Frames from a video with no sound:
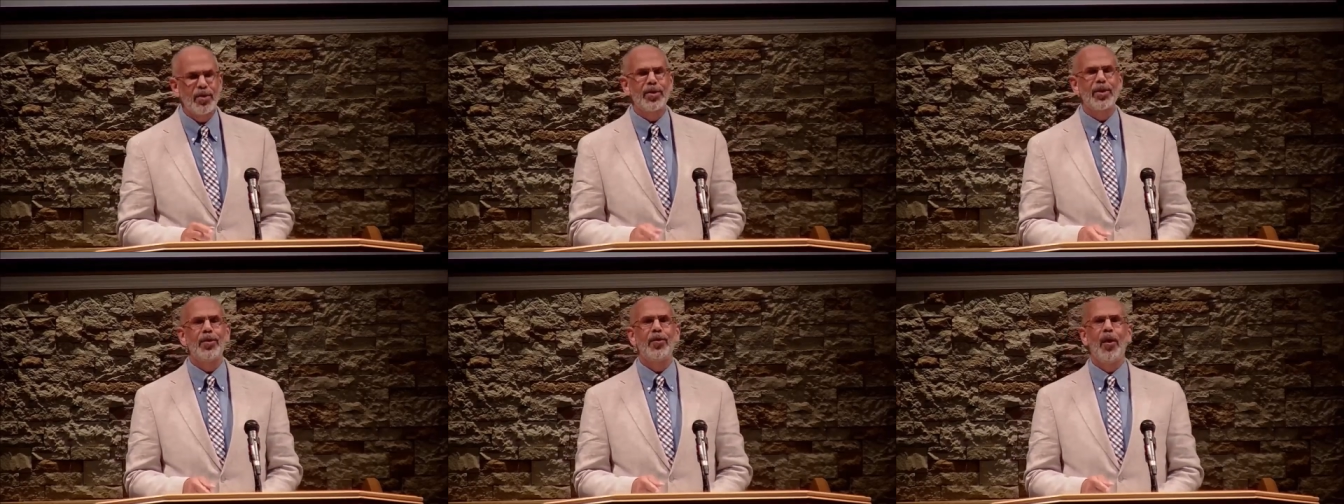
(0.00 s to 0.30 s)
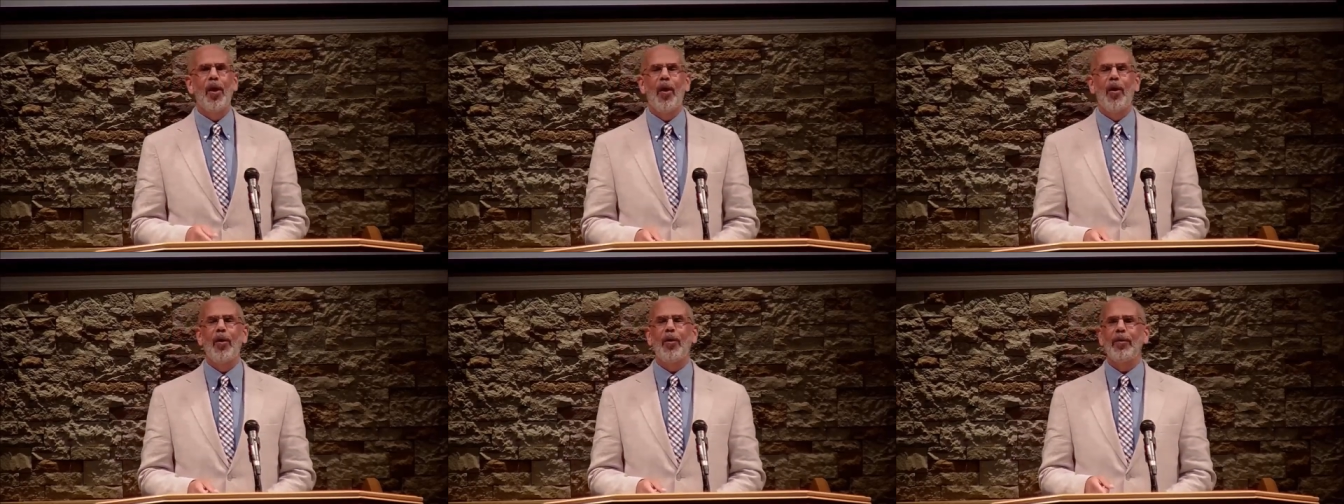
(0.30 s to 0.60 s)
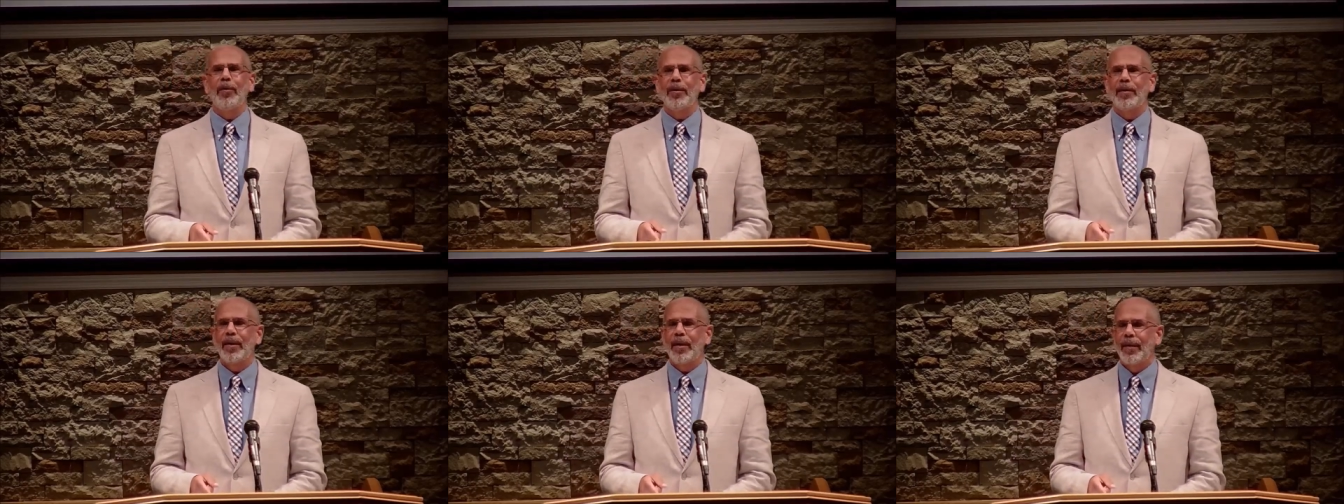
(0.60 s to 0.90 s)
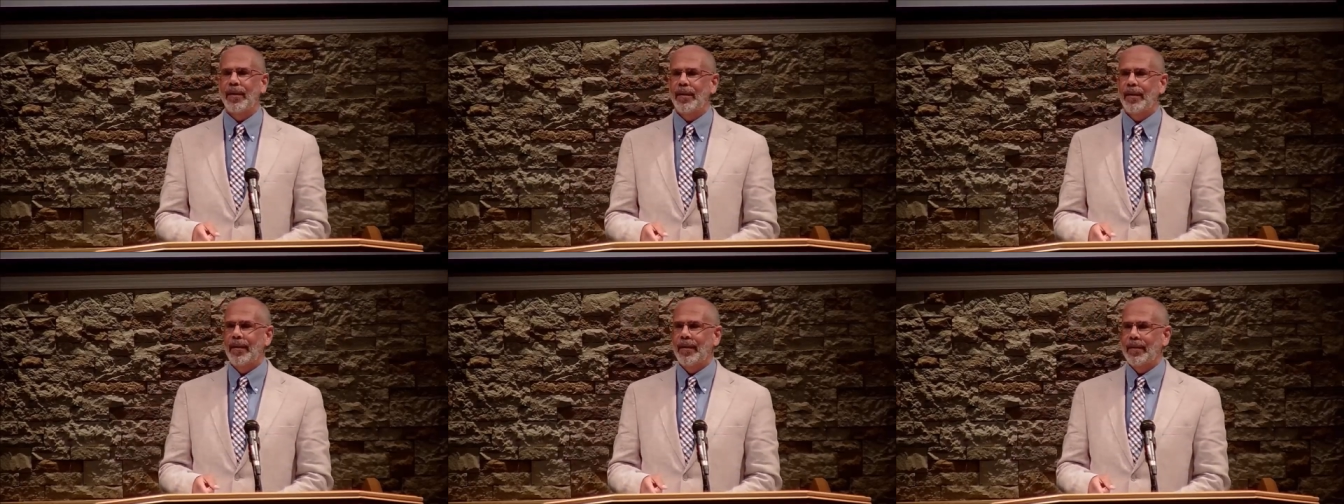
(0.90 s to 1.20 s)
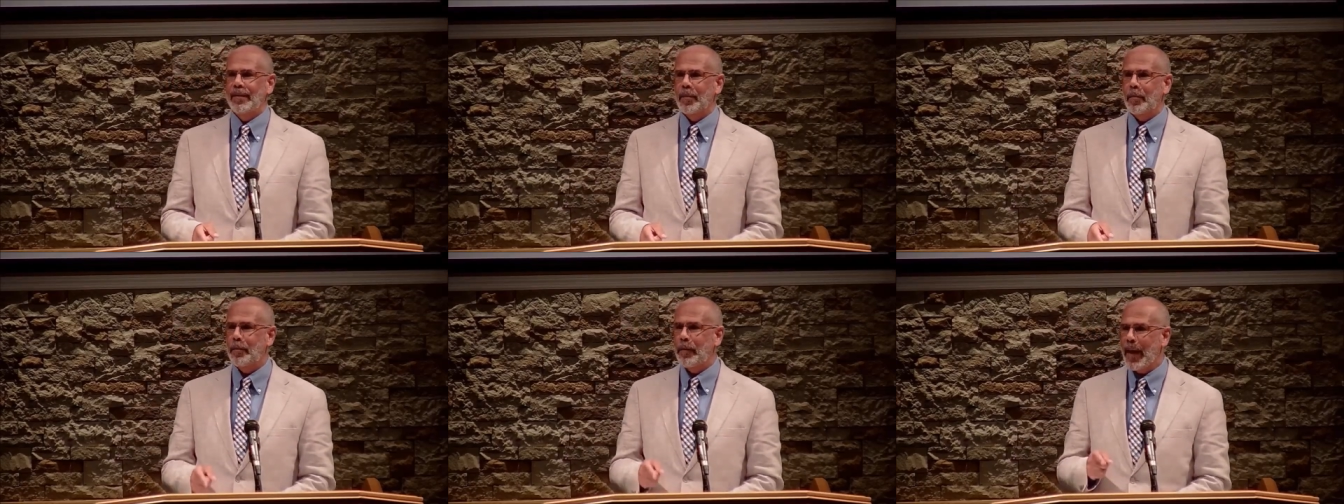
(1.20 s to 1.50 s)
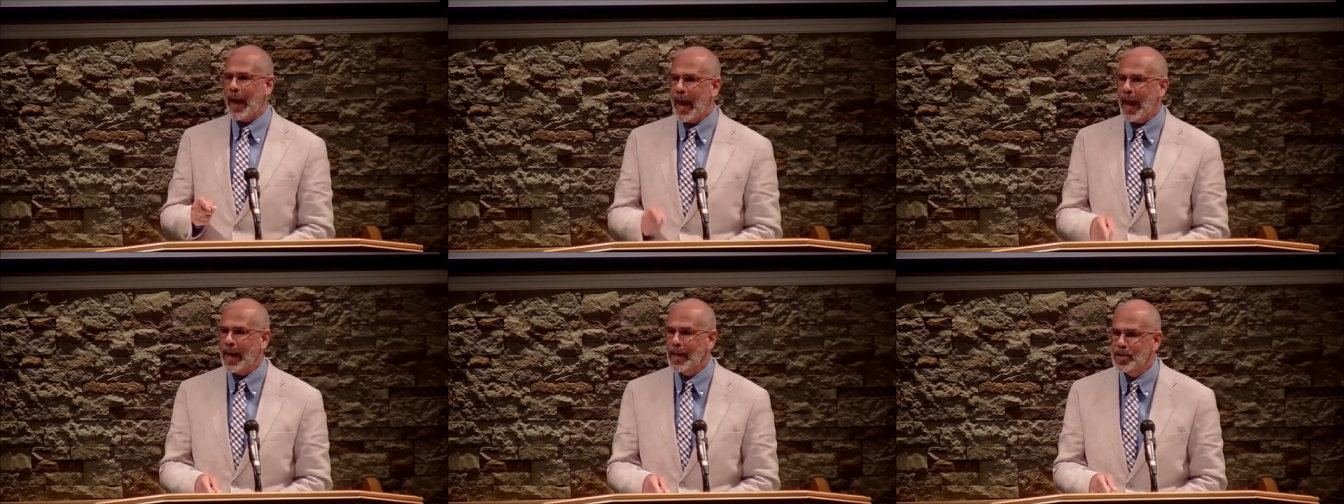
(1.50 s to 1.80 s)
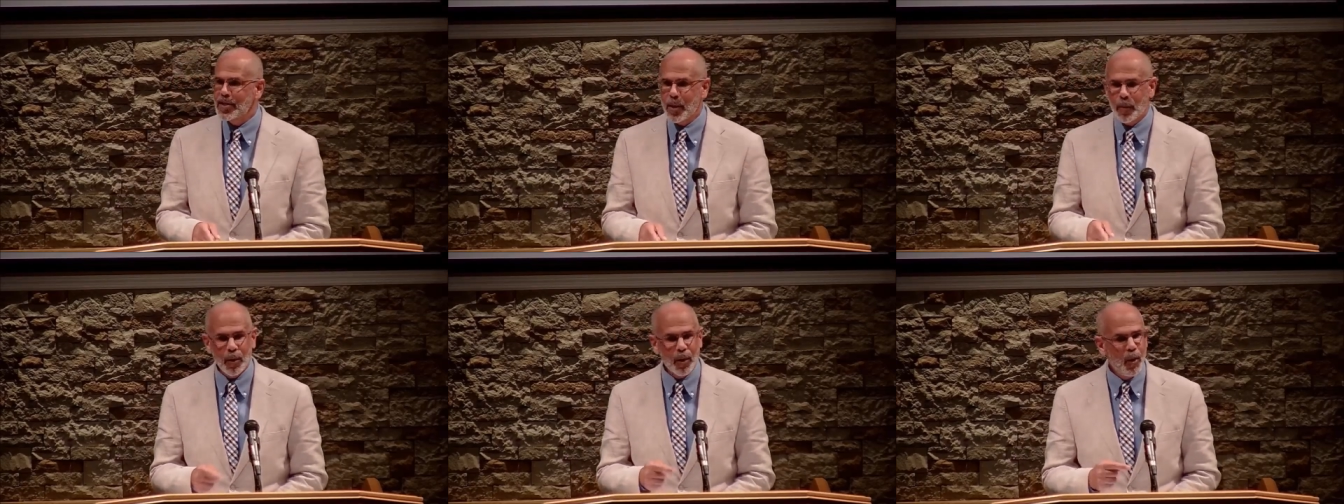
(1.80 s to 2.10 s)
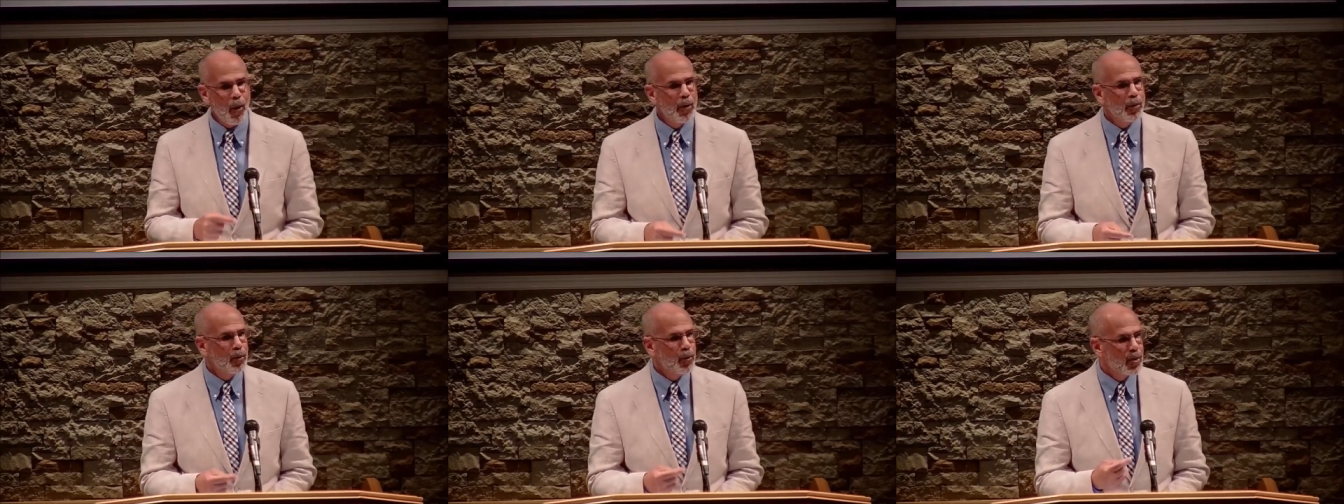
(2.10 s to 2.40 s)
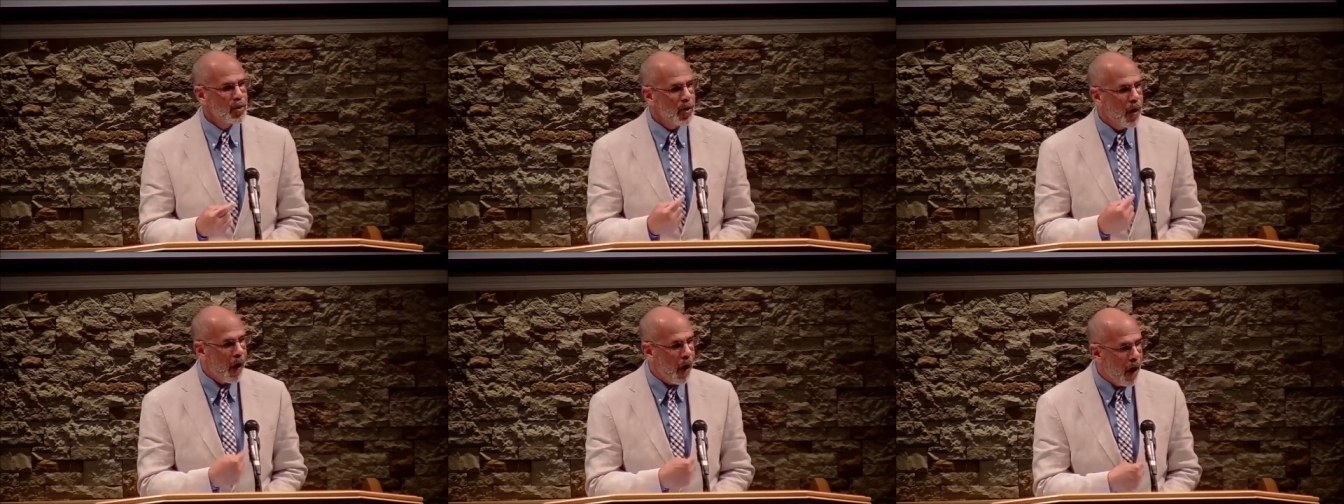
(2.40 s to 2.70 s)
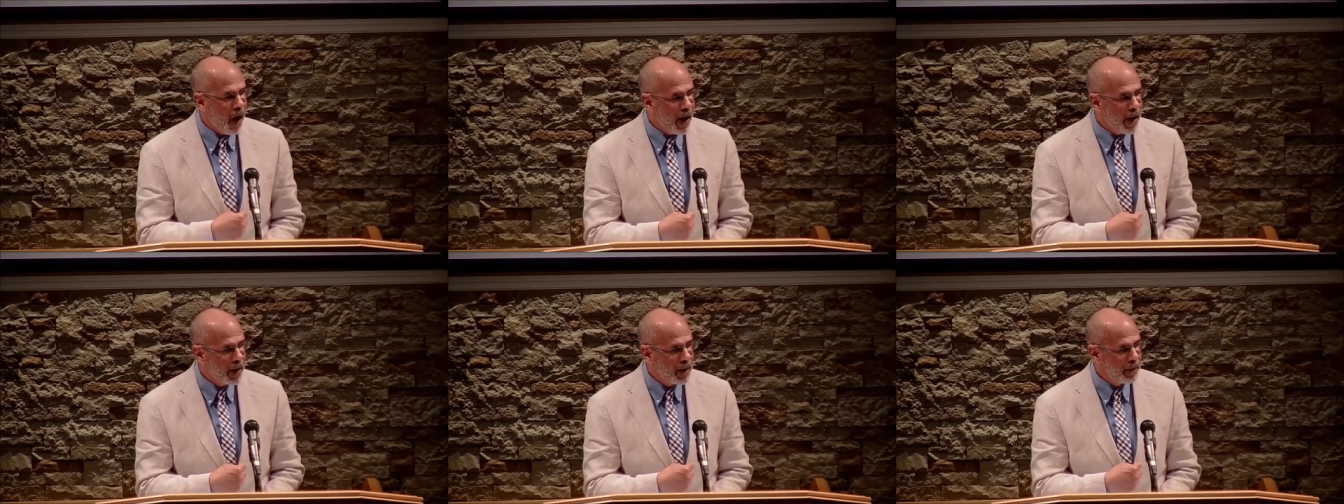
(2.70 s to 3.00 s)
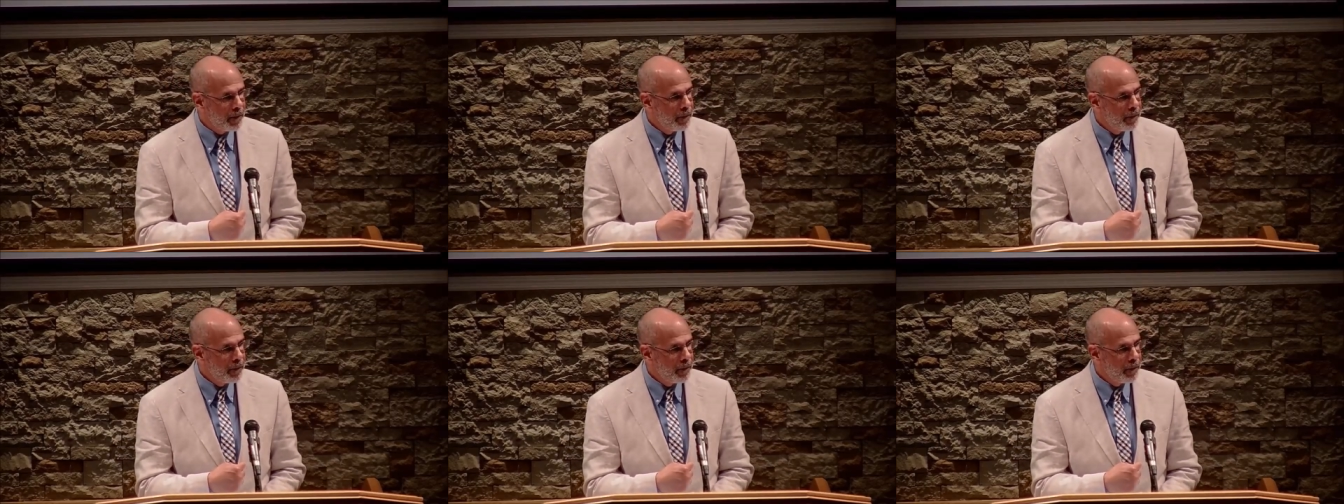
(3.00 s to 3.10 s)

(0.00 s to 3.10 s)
you know the pains that were going through his heart?